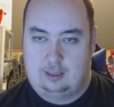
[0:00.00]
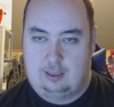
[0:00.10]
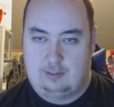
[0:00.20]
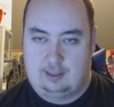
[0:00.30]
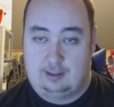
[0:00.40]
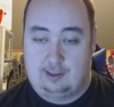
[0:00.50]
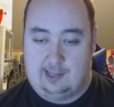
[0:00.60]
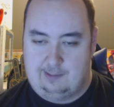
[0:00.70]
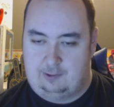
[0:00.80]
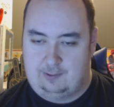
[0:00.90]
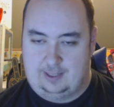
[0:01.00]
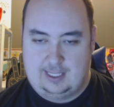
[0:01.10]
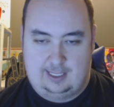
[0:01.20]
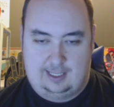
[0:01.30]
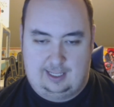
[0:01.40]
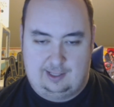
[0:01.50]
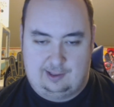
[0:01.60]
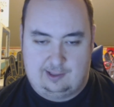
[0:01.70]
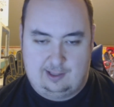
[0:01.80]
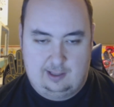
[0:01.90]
You can set up new identities.